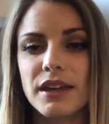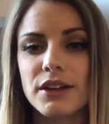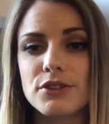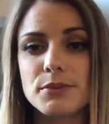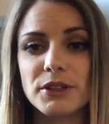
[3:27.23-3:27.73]
In
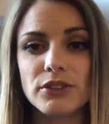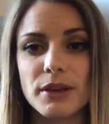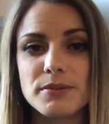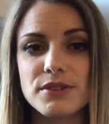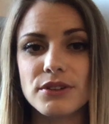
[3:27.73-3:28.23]
her special
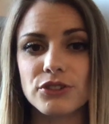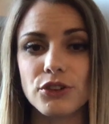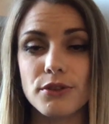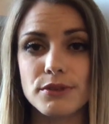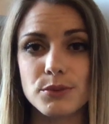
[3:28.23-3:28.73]
episode on
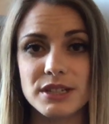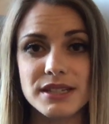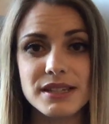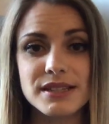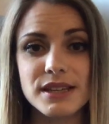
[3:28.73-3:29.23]
Jehovah's
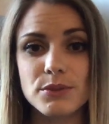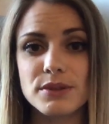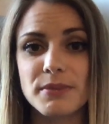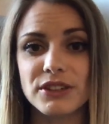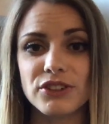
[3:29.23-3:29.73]
Witnesses, it was
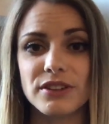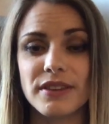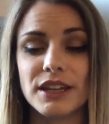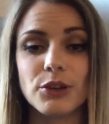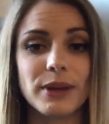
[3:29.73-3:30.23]
mentioned
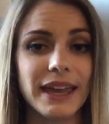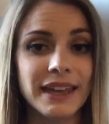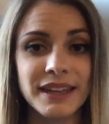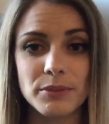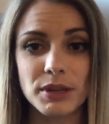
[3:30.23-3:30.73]
that you
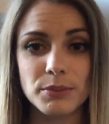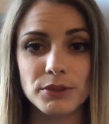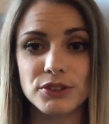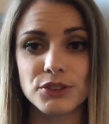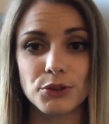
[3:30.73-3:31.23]
can't get people
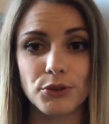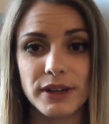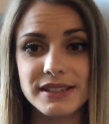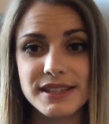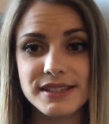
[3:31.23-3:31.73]
to do
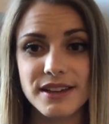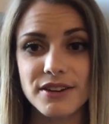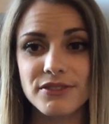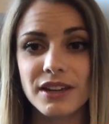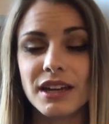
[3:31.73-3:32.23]
crazy stuff
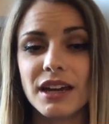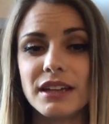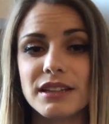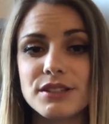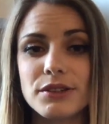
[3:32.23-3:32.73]

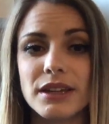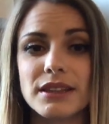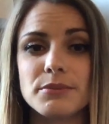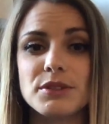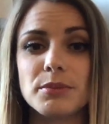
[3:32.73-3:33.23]
unless you get
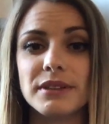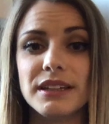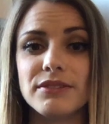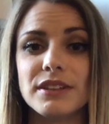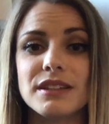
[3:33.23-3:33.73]
them to
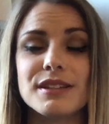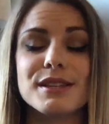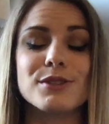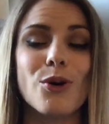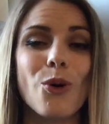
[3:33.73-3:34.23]
believe that this
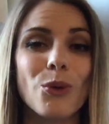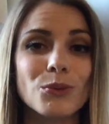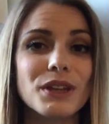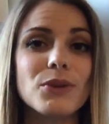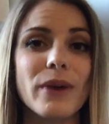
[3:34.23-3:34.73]
is the
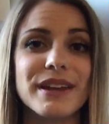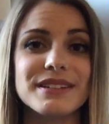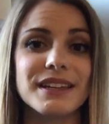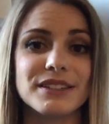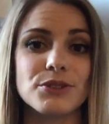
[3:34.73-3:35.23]
only way to
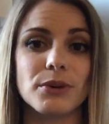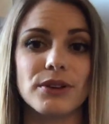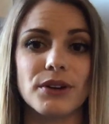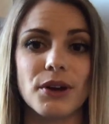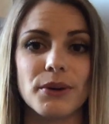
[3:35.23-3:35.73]
get to where
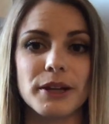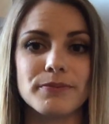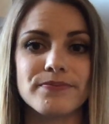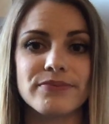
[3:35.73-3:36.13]
they're going.